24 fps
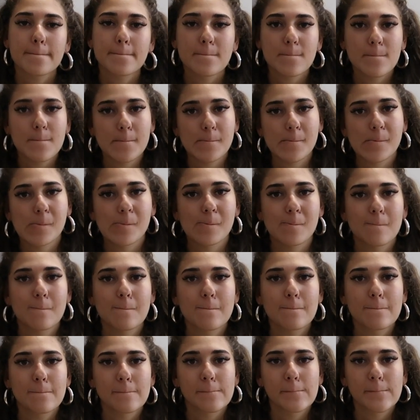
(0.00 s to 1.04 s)

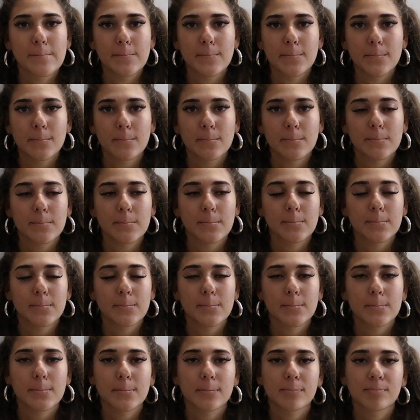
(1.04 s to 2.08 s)

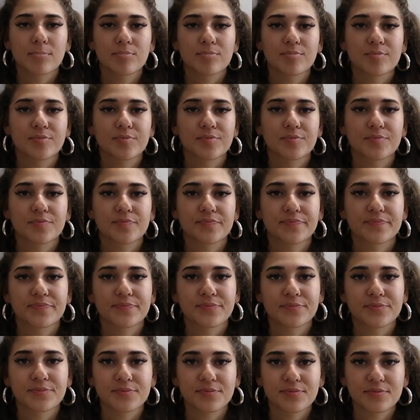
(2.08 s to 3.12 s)

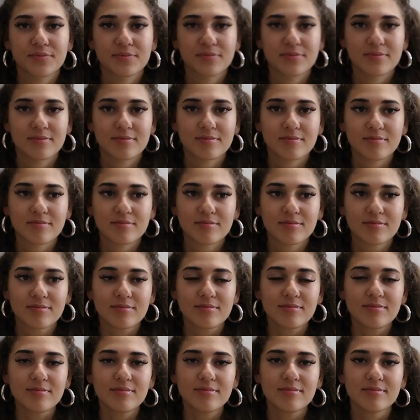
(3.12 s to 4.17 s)

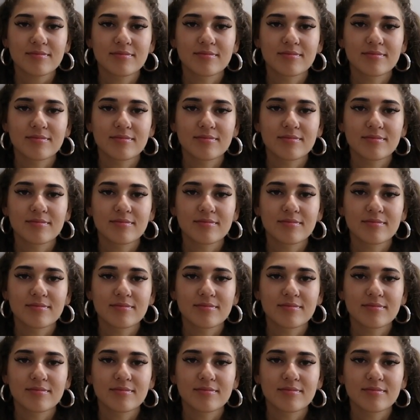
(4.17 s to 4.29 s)
The person shown says nothing.